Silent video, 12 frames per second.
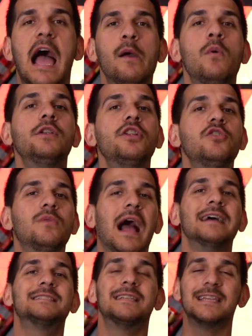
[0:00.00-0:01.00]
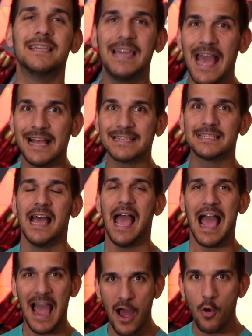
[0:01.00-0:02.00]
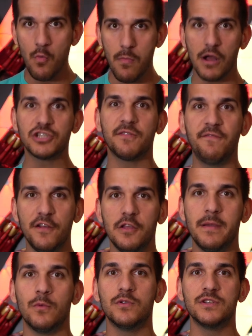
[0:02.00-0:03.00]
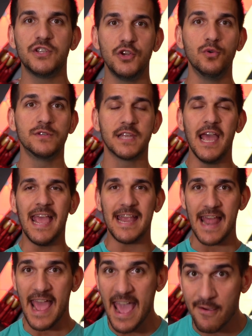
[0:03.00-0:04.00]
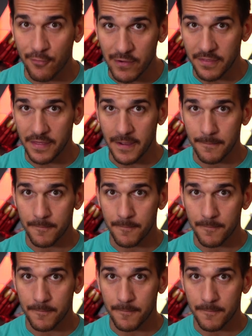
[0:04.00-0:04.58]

I wanted you guys to guess how much filament was used in everything.